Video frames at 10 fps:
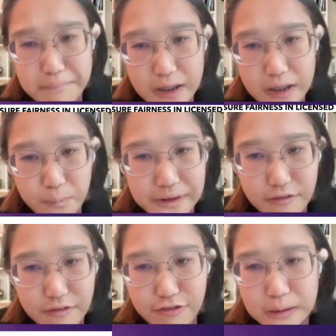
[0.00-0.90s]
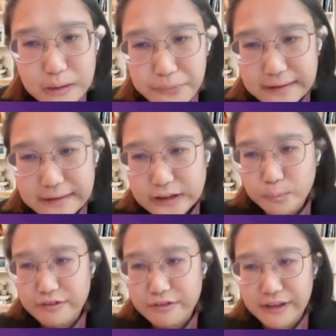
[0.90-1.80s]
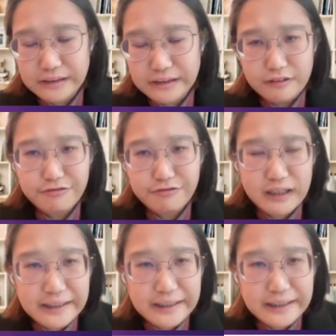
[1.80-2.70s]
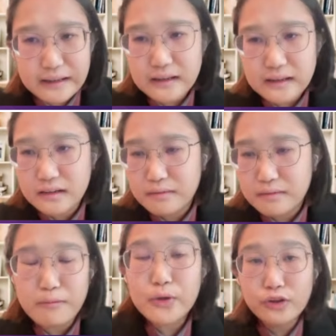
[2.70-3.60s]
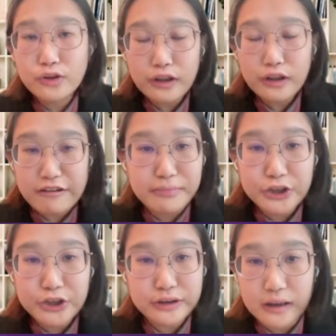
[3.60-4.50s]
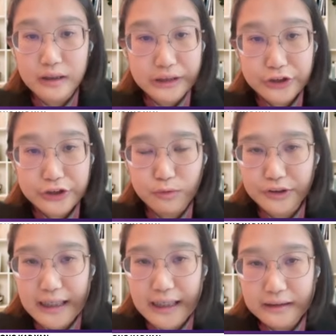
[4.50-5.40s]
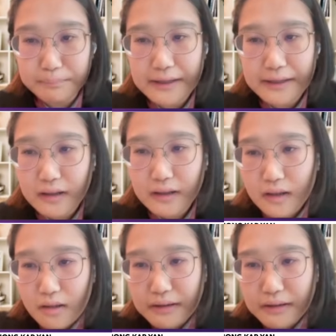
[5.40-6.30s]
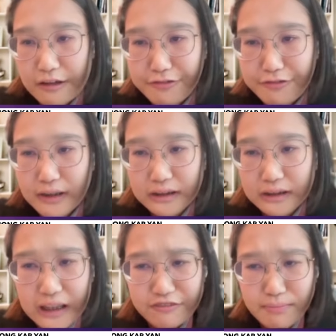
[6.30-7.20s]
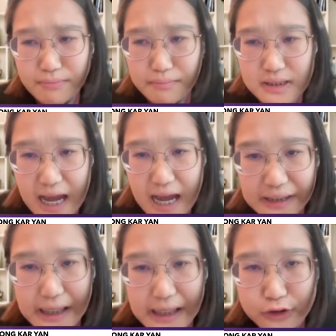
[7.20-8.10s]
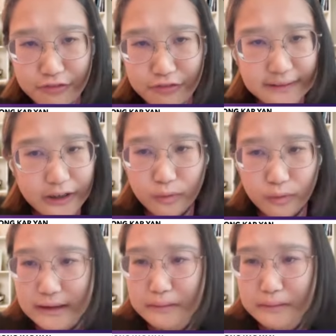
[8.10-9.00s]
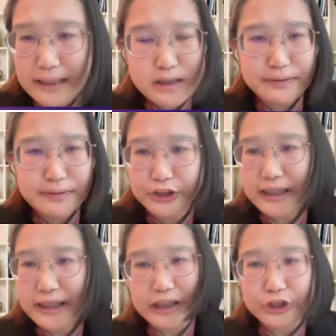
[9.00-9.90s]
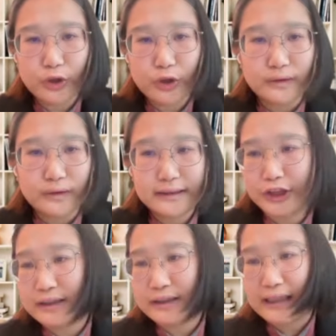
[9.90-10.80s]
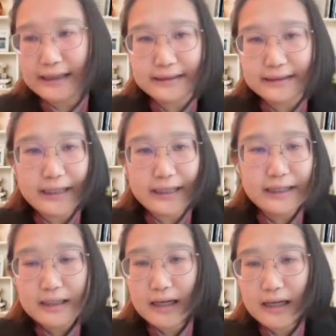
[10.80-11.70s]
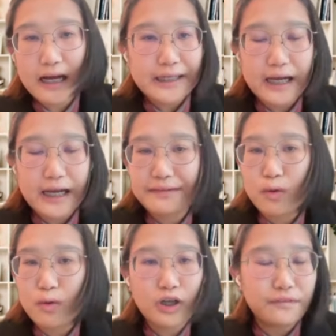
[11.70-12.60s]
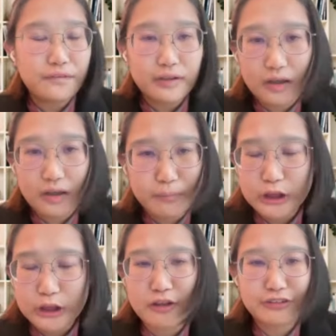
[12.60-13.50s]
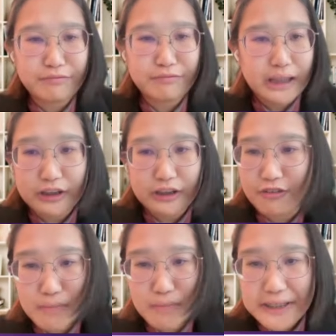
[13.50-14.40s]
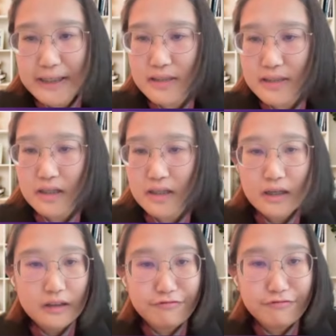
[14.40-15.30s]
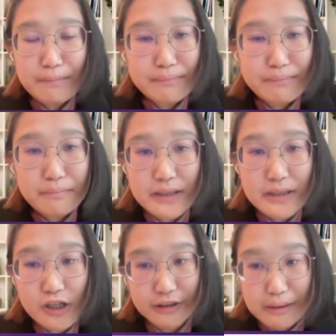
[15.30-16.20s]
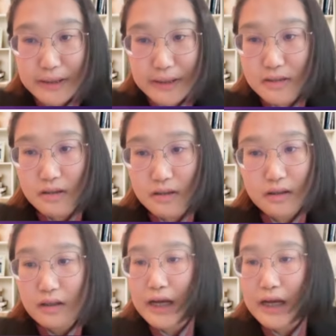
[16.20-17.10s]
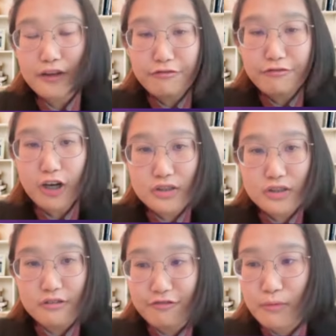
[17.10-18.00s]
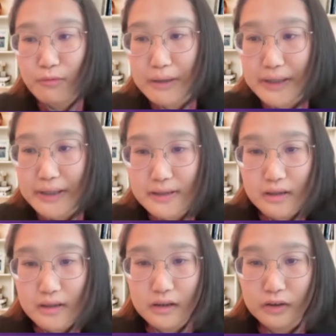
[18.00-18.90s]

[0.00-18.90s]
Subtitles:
in my opinion, for the practice to be effective, I think we do not have much details regarding the plan, but I feel like the government must engage with the stakeholders, especially the NGO such as Kekase, Haya. They work on the abortion of death penalty for many years, the family members of the inmates, and of course the former inmates,